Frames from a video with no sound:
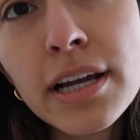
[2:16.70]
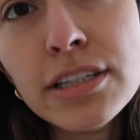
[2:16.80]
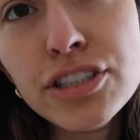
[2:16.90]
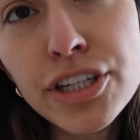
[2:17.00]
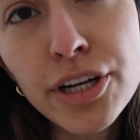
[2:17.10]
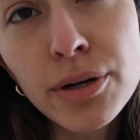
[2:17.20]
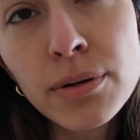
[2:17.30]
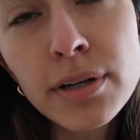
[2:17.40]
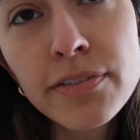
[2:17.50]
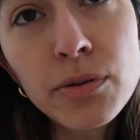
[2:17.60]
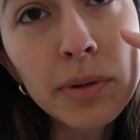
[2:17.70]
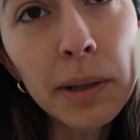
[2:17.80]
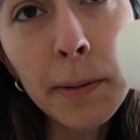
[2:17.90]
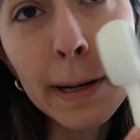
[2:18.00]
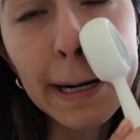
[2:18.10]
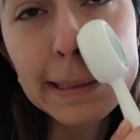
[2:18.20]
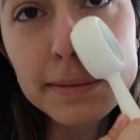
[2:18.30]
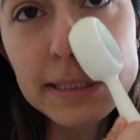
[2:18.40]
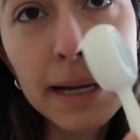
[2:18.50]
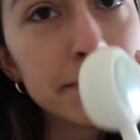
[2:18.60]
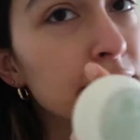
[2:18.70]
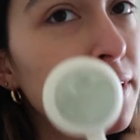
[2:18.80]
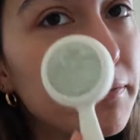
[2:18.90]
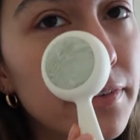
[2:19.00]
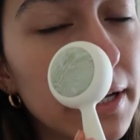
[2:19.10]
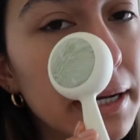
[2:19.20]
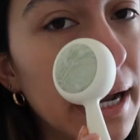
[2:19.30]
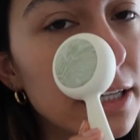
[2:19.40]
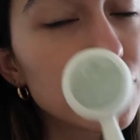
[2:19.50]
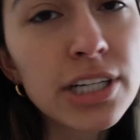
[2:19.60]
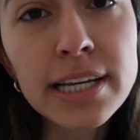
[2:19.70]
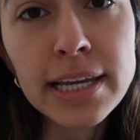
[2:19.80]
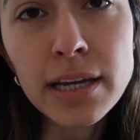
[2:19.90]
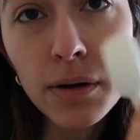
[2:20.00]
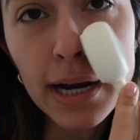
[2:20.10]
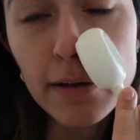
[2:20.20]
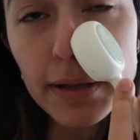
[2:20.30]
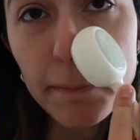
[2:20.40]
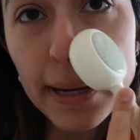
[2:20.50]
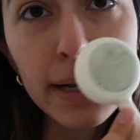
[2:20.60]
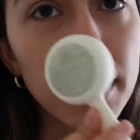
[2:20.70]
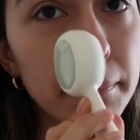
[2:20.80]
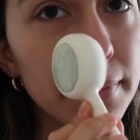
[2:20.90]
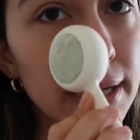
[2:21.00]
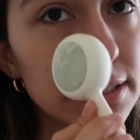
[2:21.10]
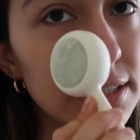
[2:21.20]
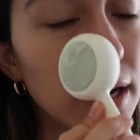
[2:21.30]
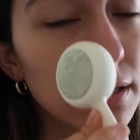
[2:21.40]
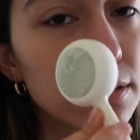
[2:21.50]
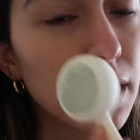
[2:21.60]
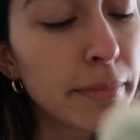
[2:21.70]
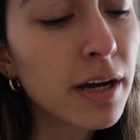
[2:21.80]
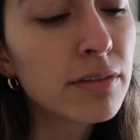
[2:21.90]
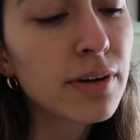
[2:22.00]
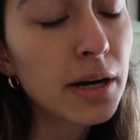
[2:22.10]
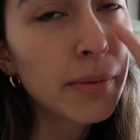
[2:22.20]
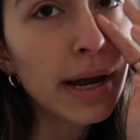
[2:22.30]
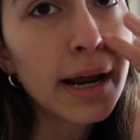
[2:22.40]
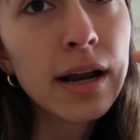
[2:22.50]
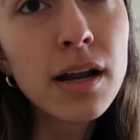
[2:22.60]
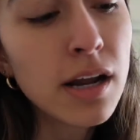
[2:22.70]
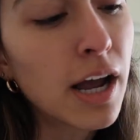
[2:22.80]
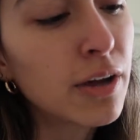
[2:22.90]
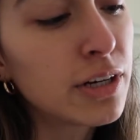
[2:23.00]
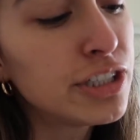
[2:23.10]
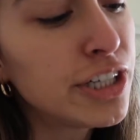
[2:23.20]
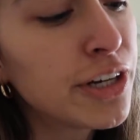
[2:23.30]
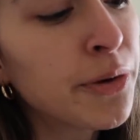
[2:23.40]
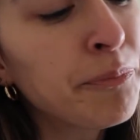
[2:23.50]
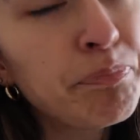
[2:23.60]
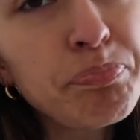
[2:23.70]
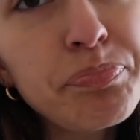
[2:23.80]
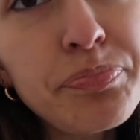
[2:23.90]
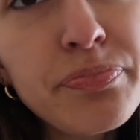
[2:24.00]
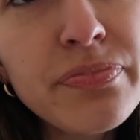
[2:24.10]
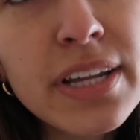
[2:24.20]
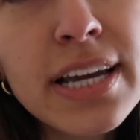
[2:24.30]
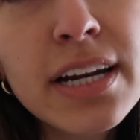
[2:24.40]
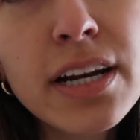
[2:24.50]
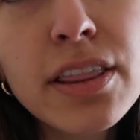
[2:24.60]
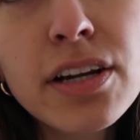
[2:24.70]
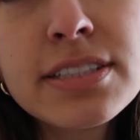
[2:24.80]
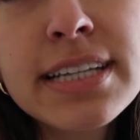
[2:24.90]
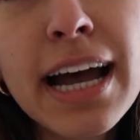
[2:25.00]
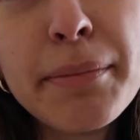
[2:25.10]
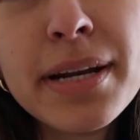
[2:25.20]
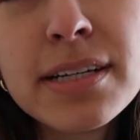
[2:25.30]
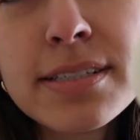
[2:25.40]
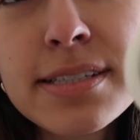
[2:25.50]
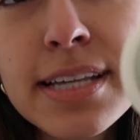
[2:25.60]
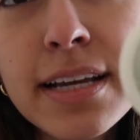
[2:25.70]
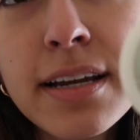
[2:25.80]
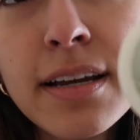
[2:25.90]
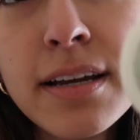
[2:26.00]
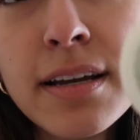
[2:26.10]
and two if you really want to. Sometimes if I'm feeling extra icky or I have like makeup that's not coming off right away, I go to two, hit it a third time, and it does this like